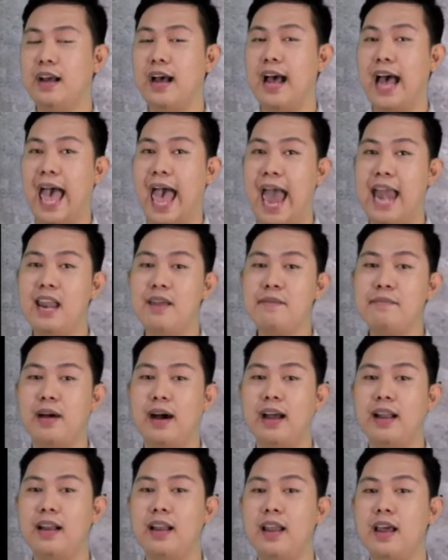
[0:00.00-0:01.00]

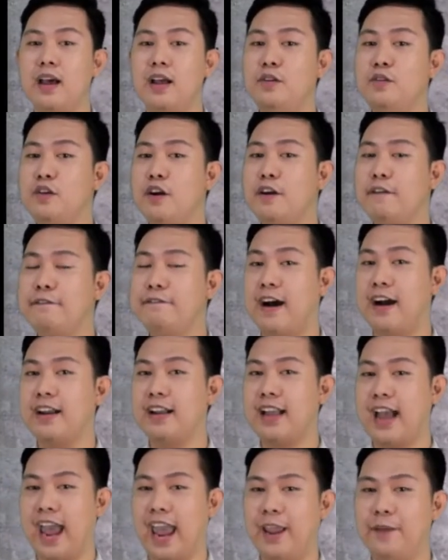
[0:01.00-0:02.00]
animal, nor
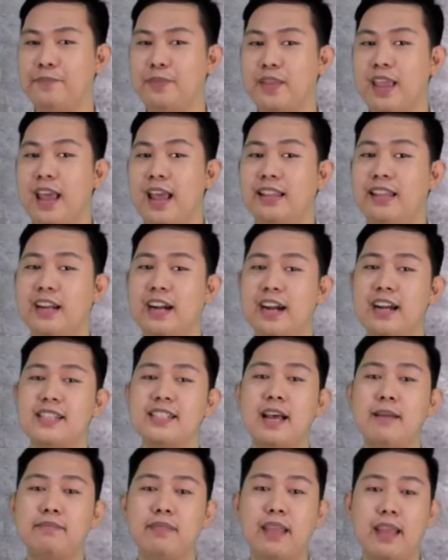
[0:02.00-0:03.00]
fungi. They are
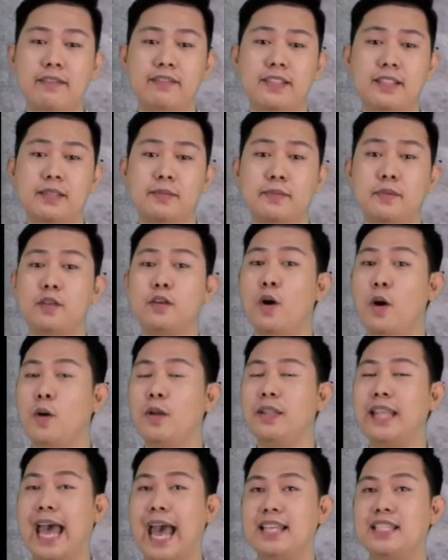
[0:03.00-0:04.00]
sometimes
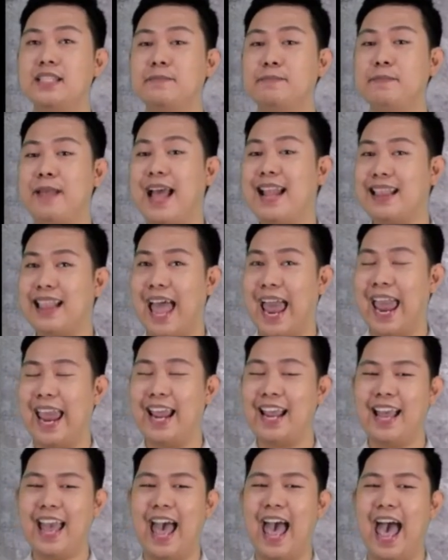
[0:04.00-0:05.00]
called as plant-like,
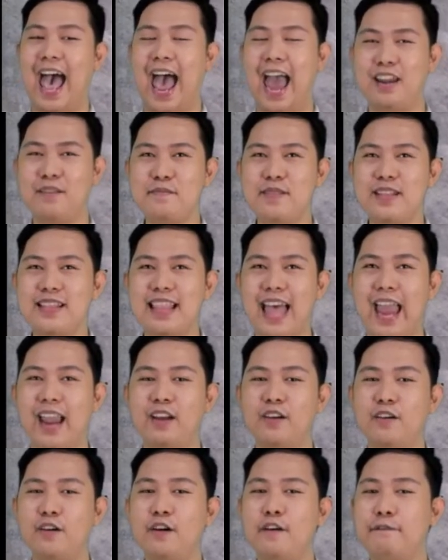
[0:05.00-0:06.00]
animal-like,
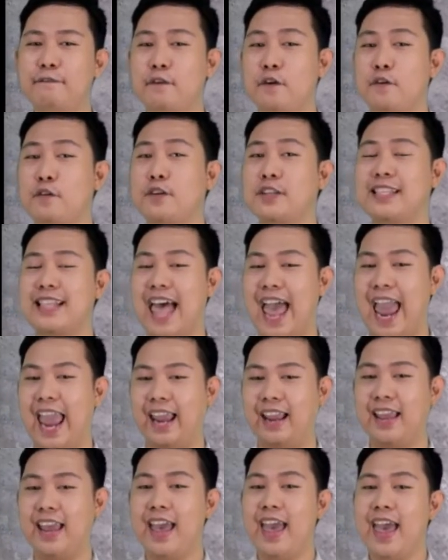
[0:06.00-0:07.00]
or fungus-like.
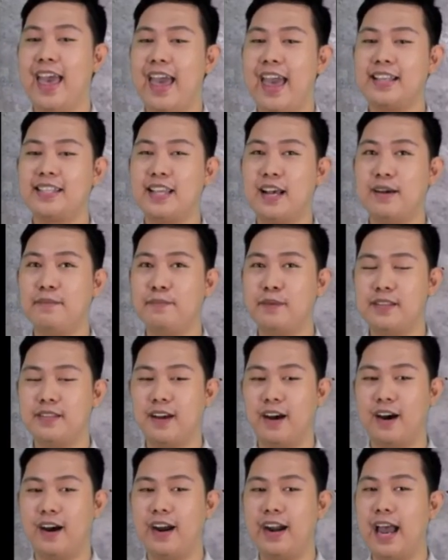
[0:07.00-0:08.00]
Examples
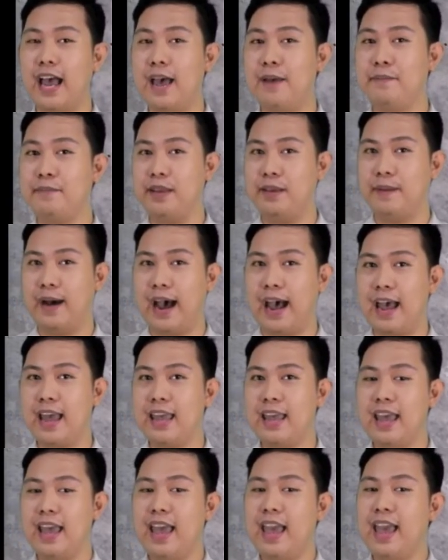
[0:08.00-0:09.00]
are amoeba
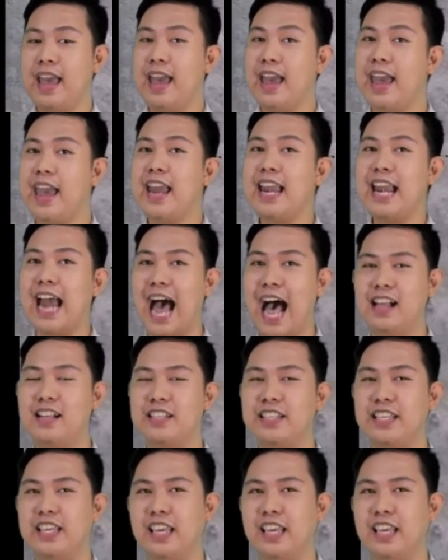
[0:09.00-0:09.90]
and algae.